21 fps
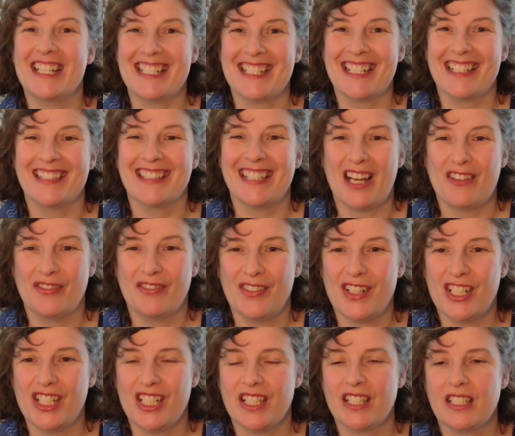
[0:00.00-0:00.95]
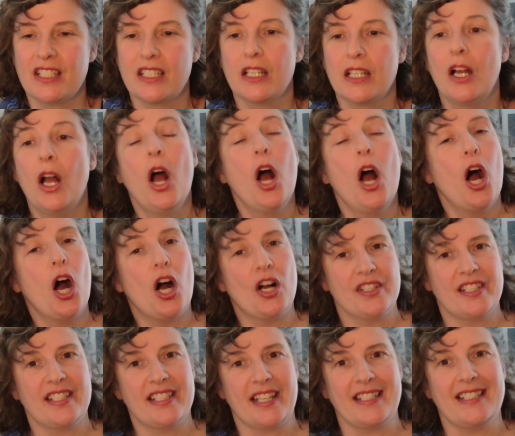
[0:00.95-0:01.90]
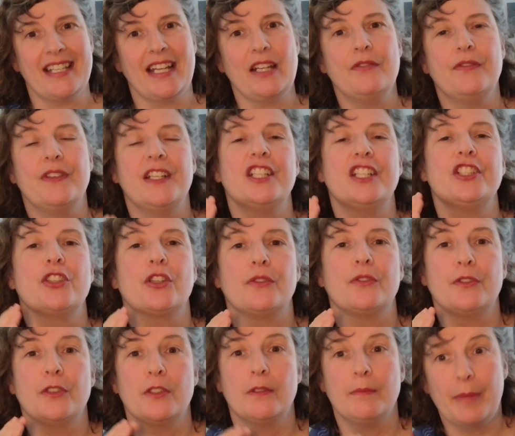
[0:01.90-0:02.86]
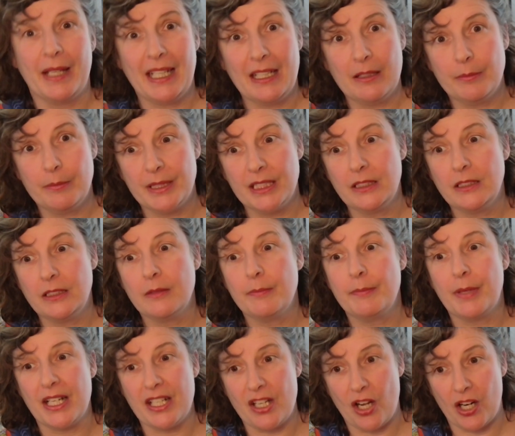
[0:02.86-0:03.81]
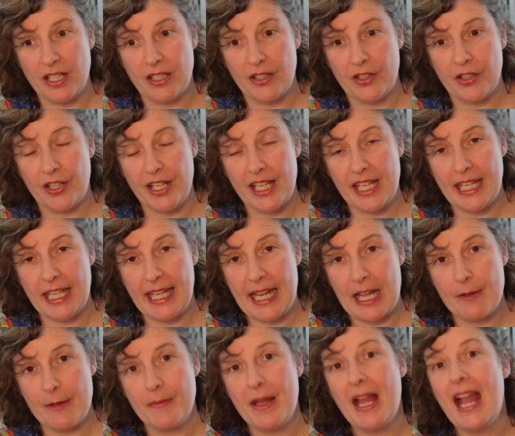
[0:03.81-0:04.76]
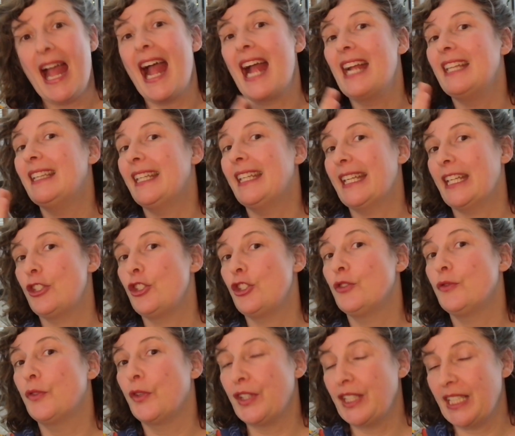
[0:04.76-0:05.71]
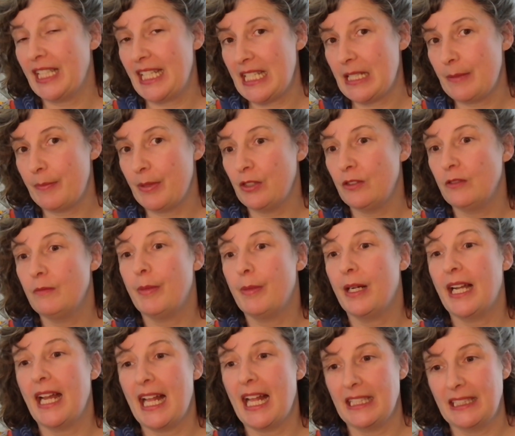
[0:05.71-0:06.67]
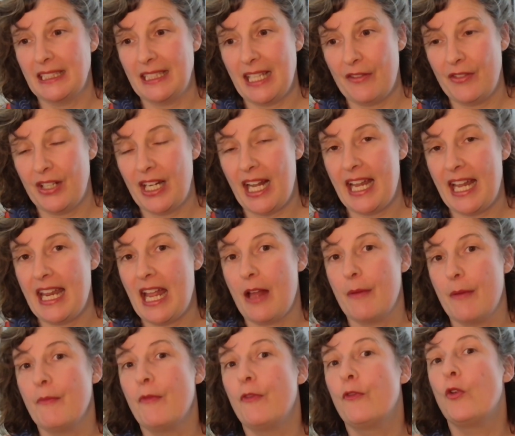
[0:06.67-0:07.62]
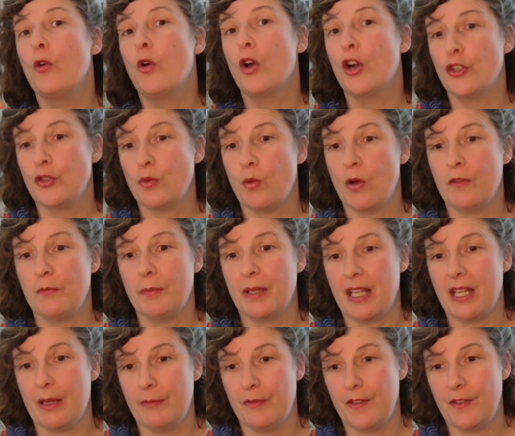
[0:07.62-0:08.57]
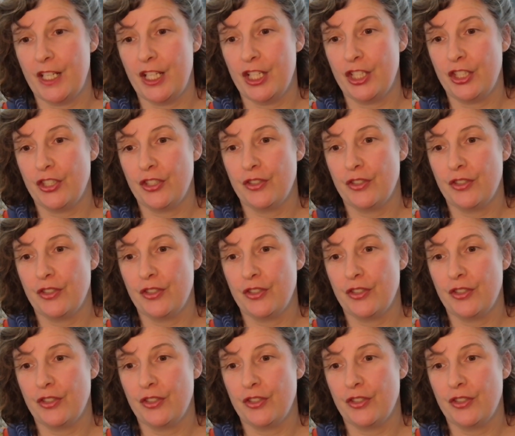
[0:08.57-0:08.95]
done that first. On Sunday, finish off your beta build by 9:30 a.m. and then get your release build by 11 a.m. for a 12 p.m. finish.